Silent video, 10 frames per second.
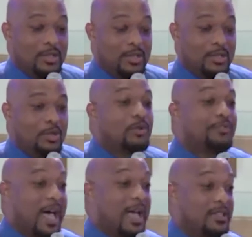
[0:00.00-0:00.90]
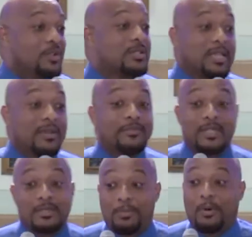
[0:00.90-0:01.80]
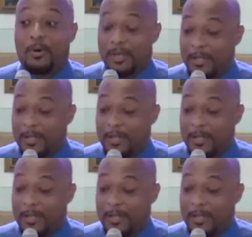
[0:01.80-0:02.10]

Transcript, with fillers: you'll find yourself disappointed.